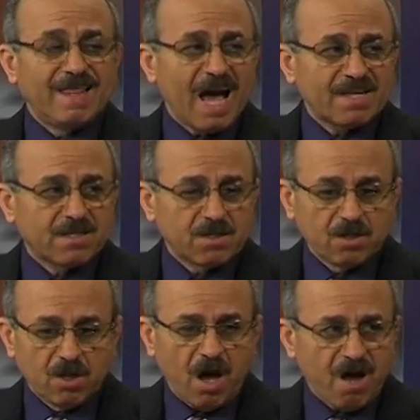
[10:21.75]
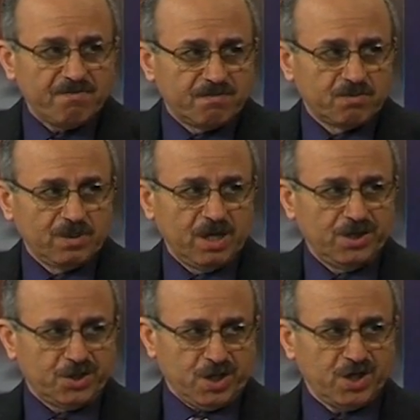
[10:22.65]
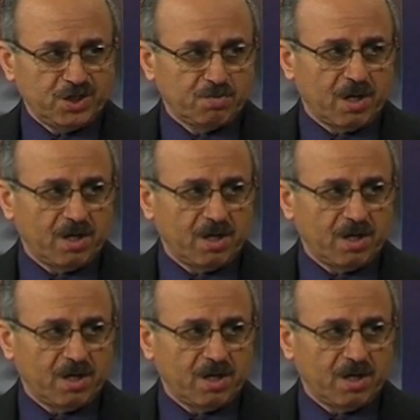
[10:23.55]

that love really changed my